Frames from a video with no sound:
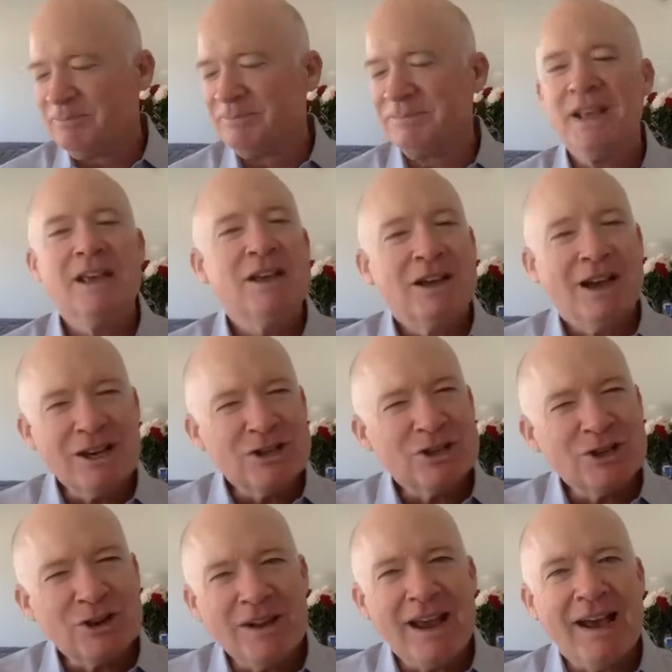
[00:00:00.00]
him. I'm going to
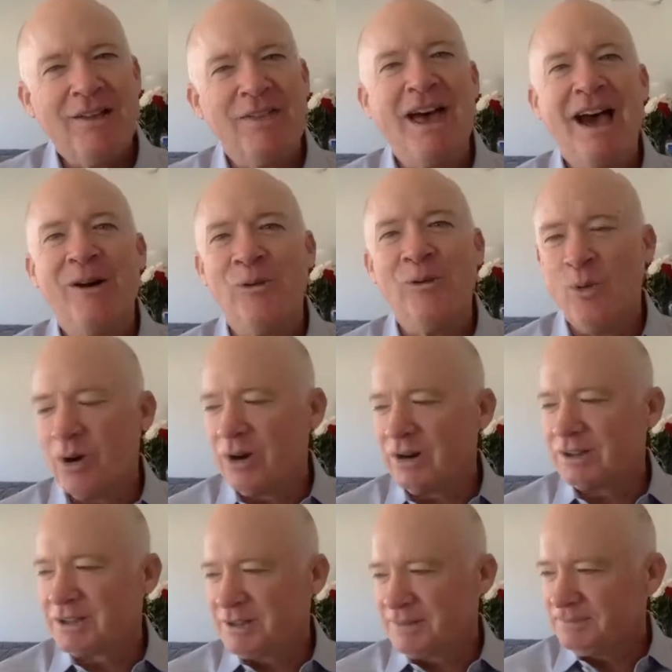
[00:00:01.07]
show you how that
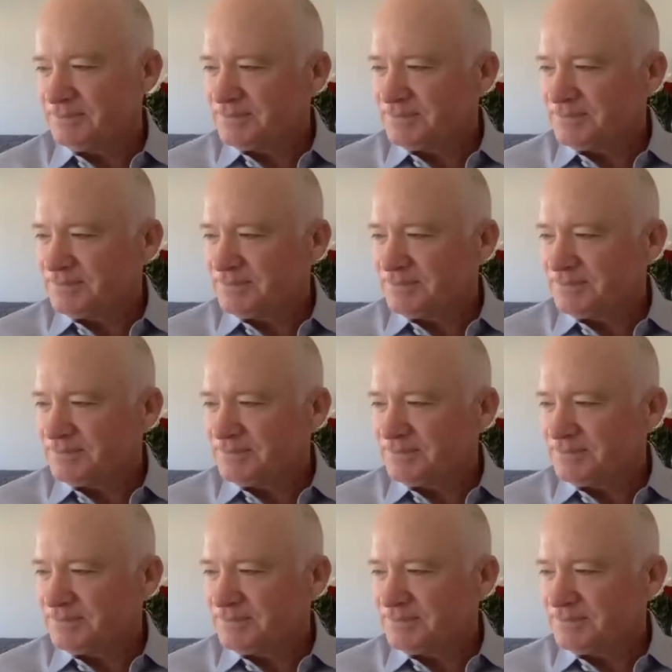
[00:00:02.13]
works.